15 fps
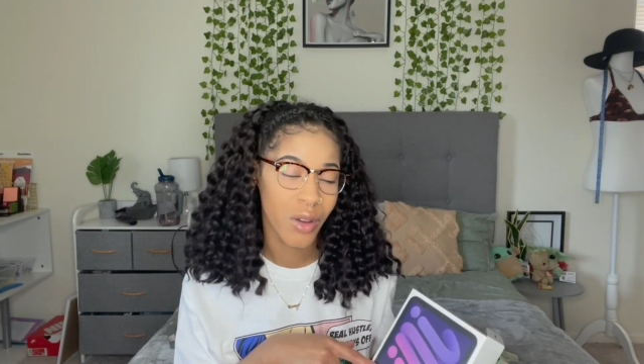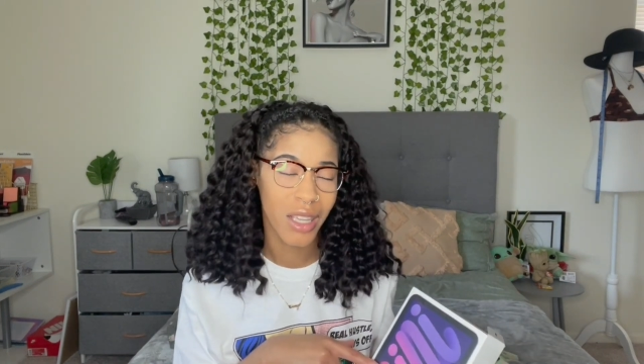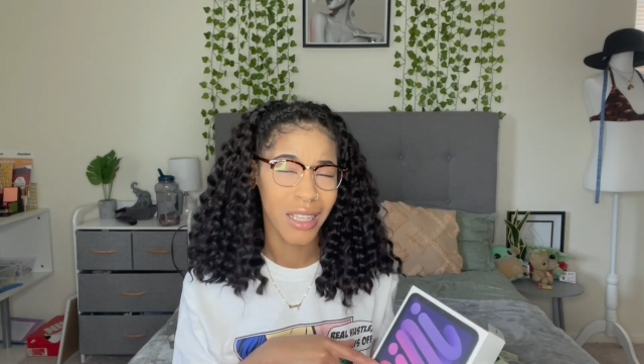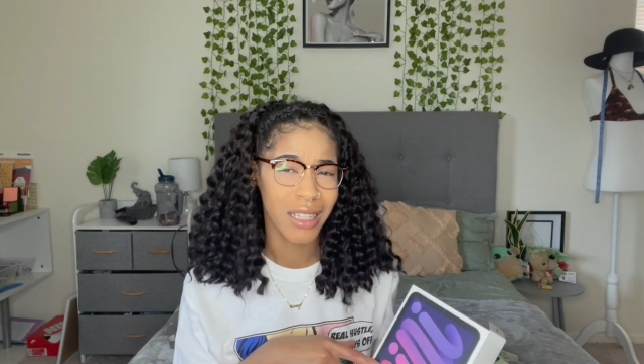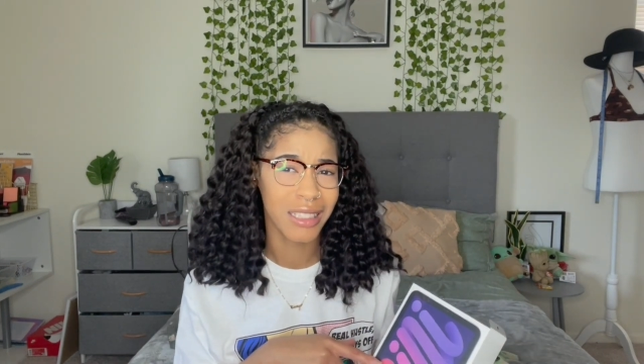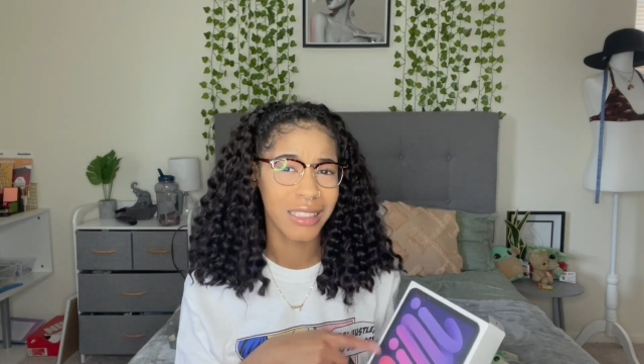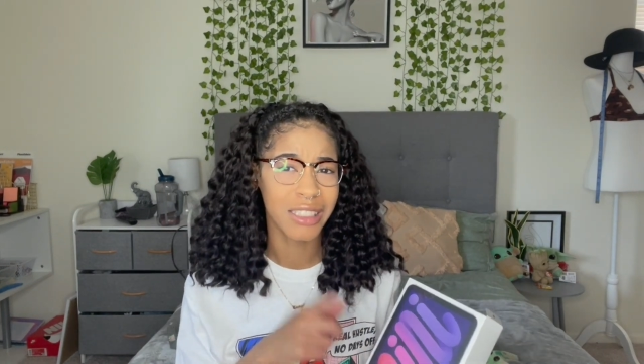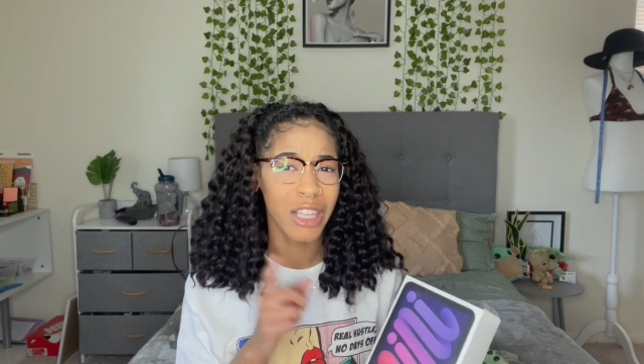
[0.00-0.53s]

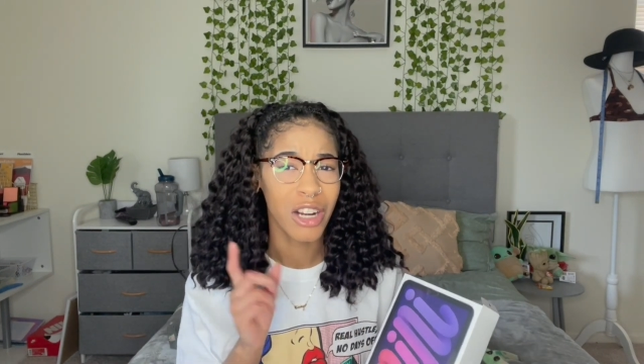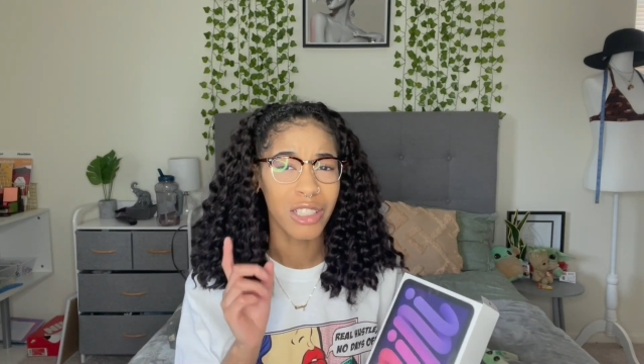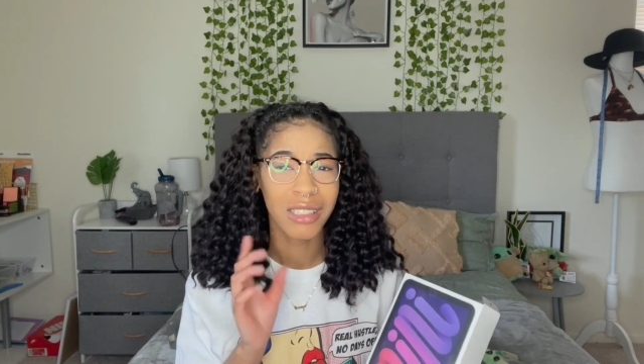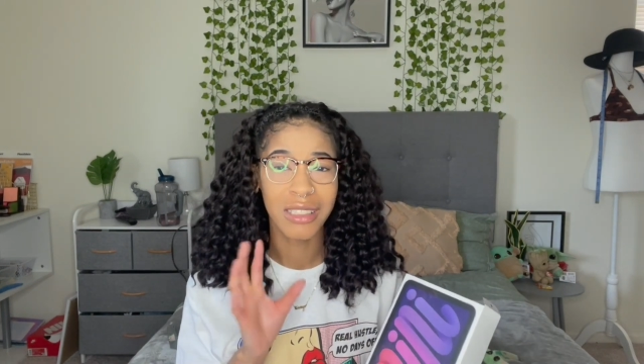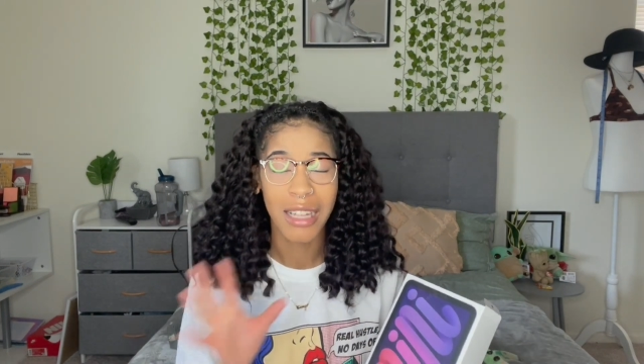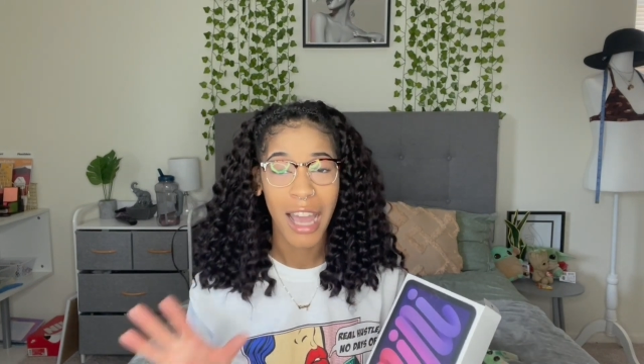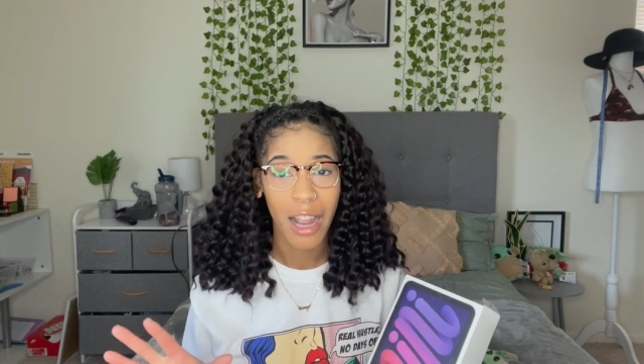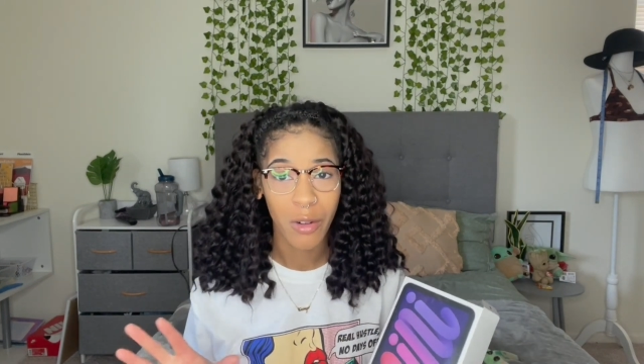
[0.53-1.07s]
is there's
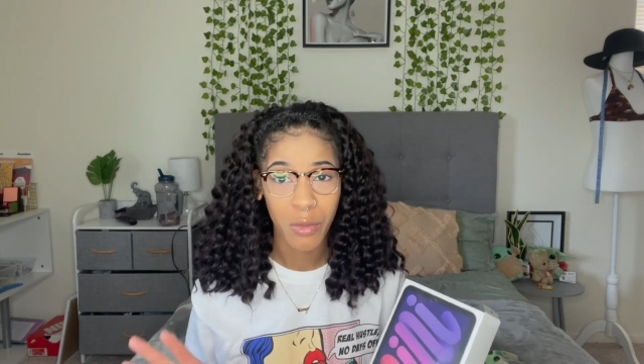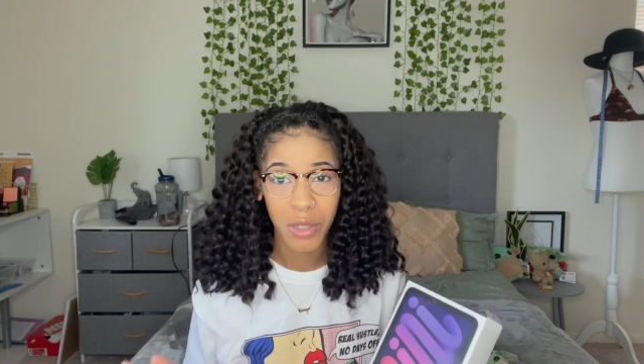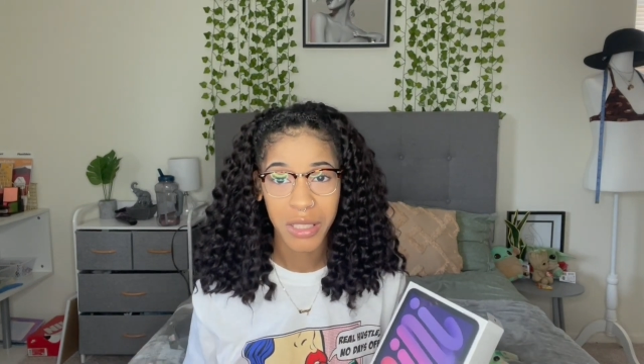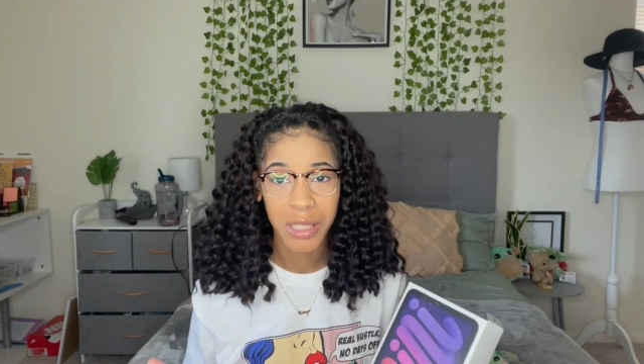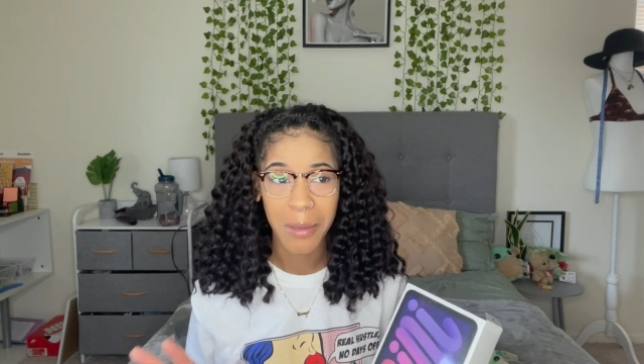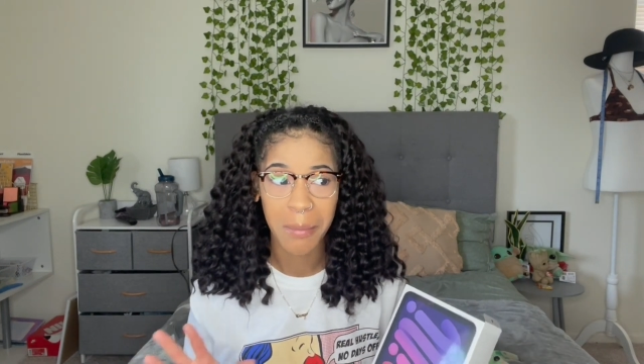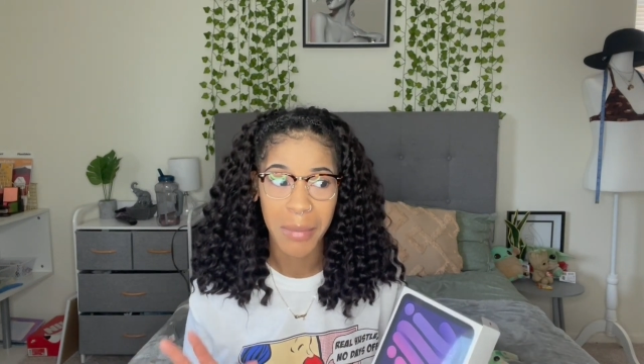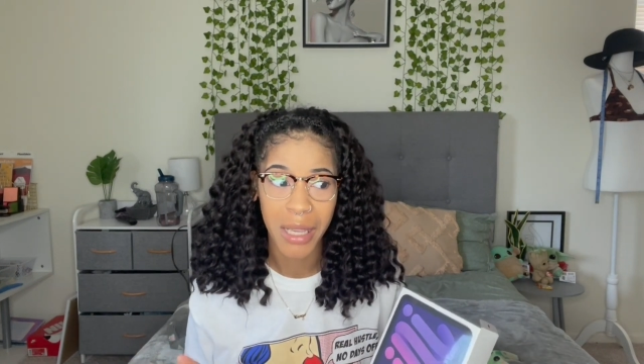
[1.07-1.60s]
not
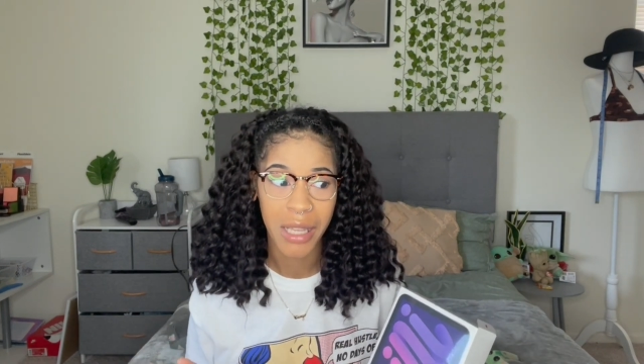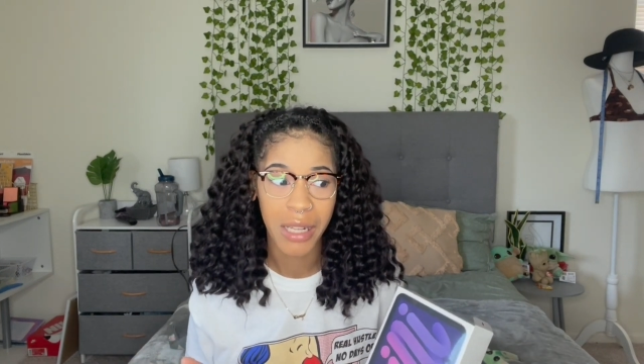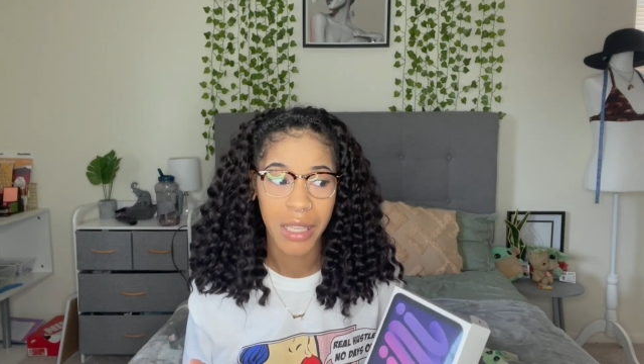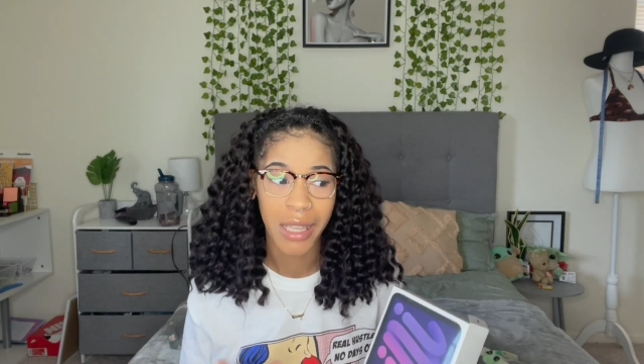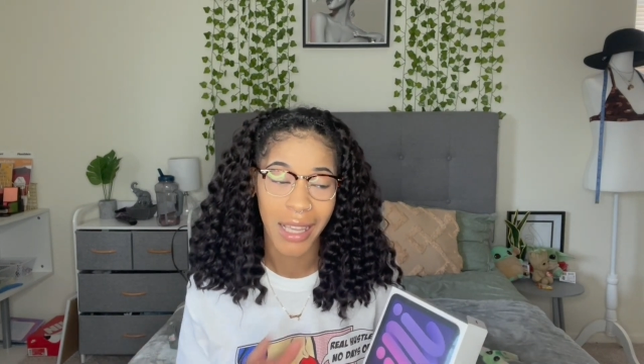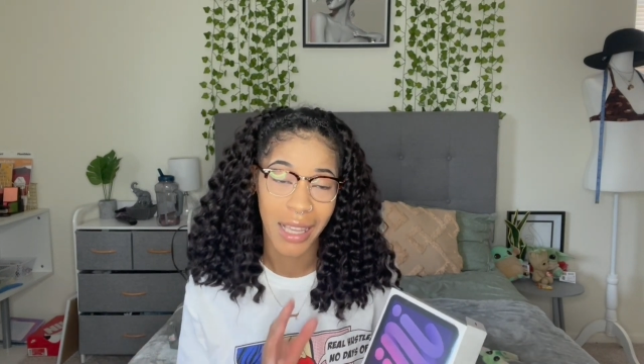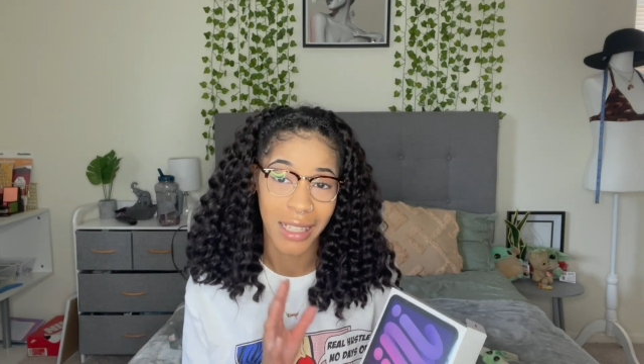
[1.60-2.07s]
really many